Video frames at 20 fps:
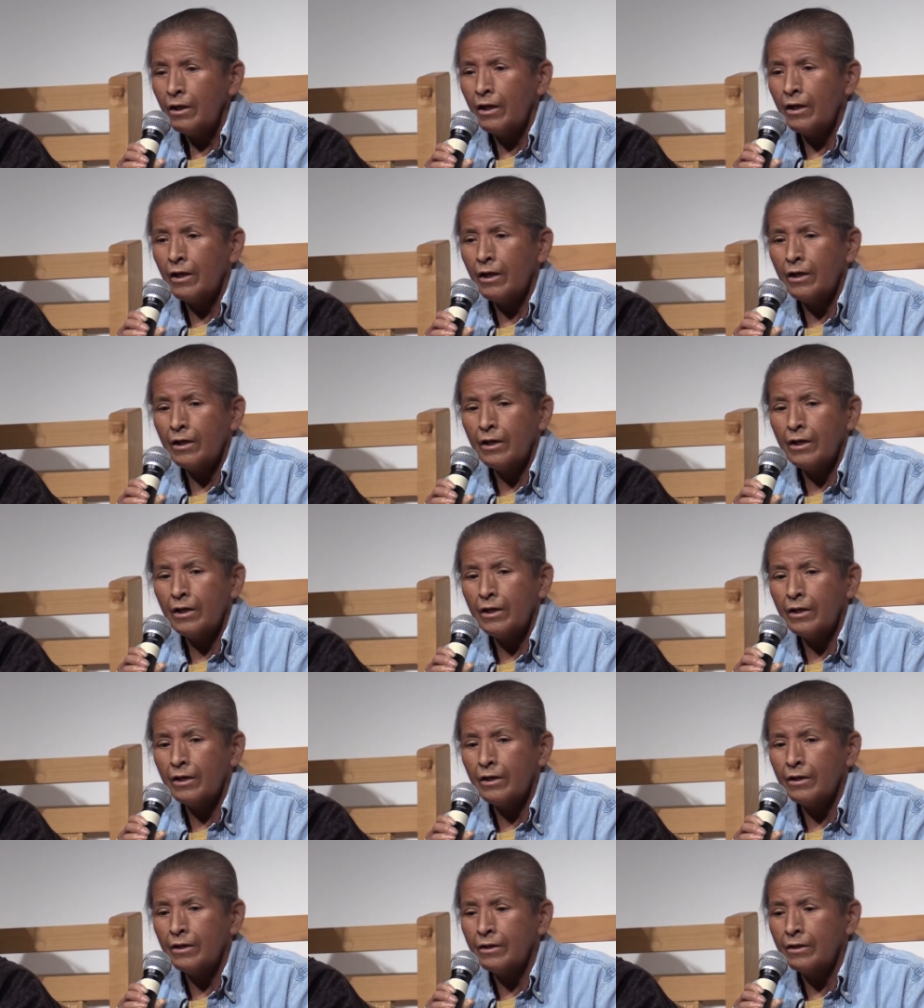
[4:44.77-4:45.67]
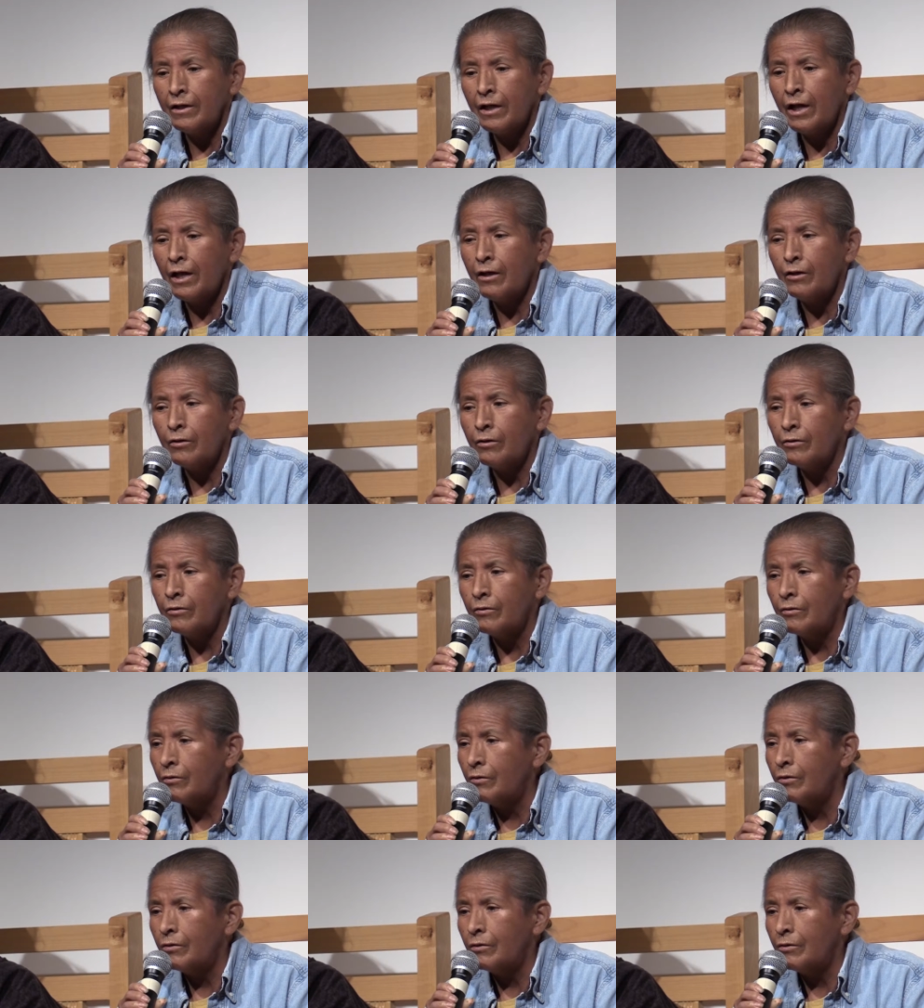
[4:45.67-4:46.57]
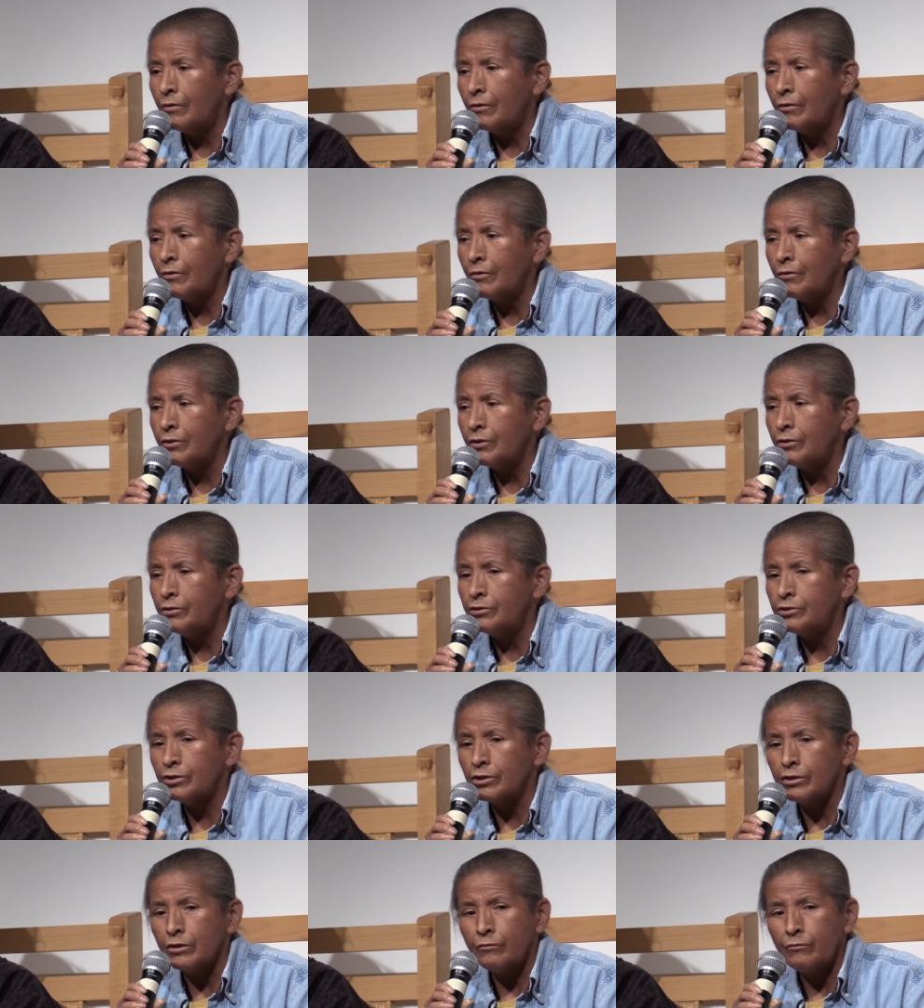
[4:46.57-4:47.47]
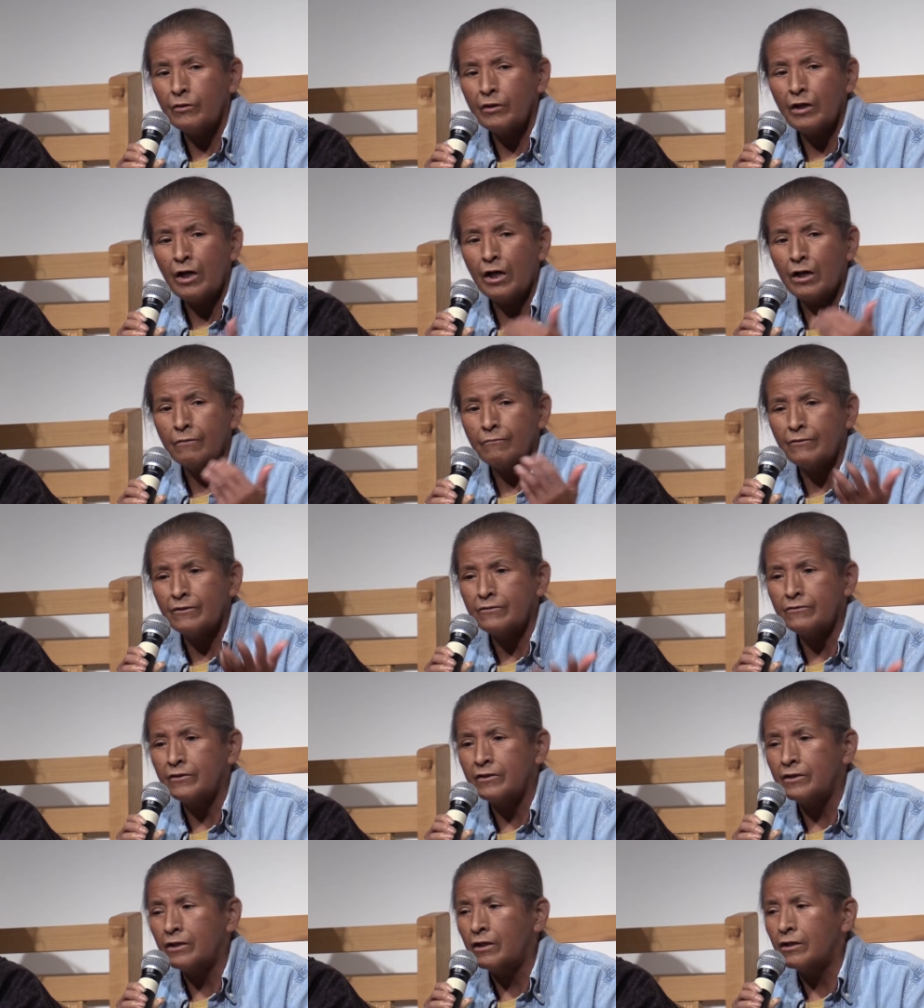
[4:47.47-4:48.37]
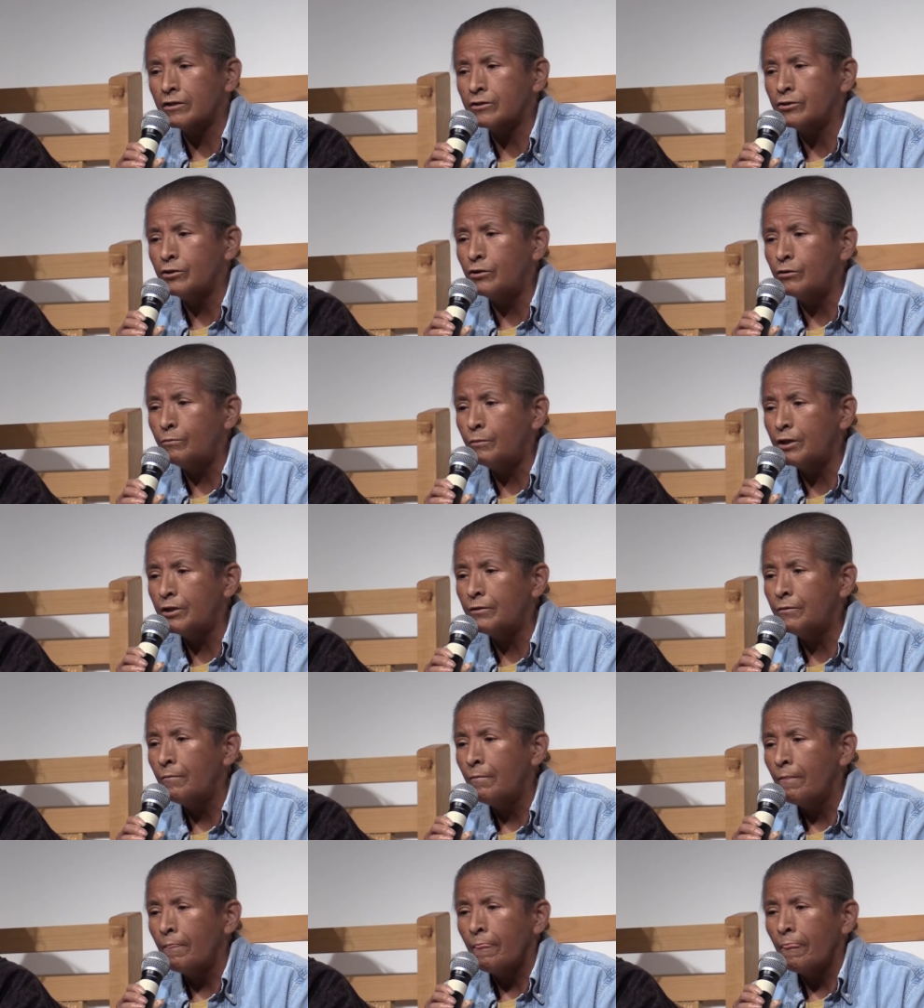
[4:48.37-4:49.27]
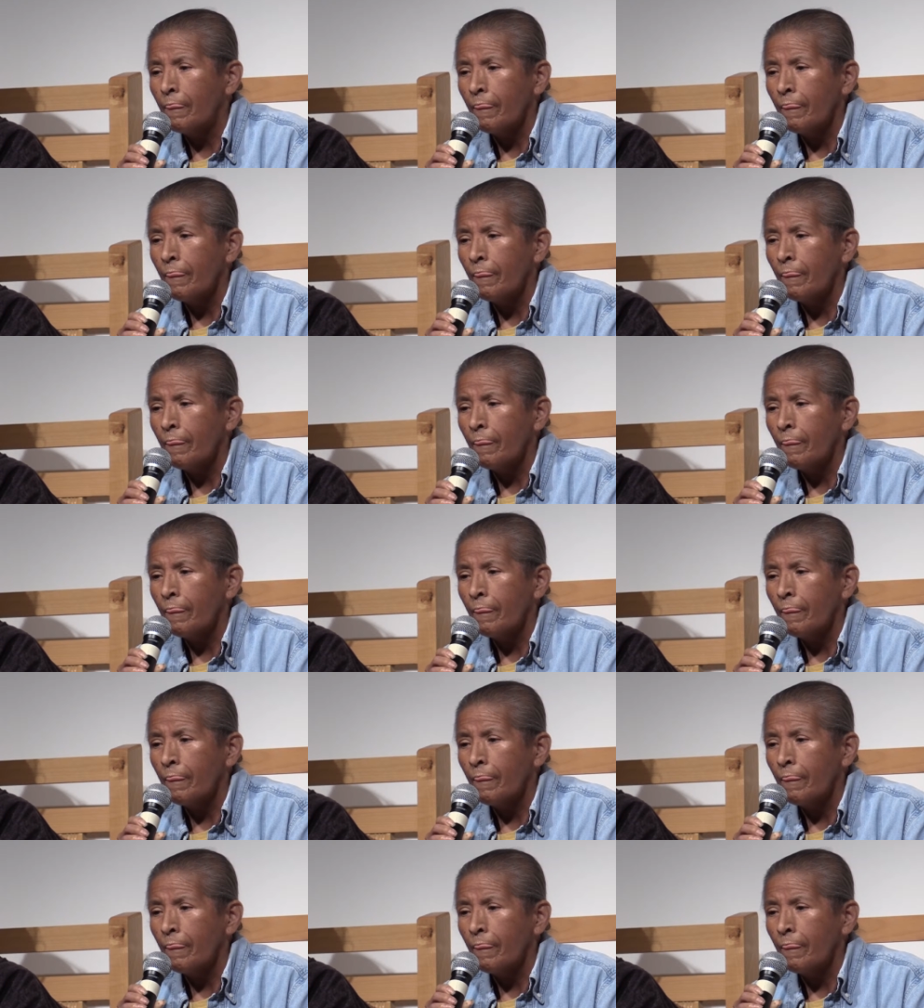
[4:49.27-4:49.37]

And now, usually we harvest in October,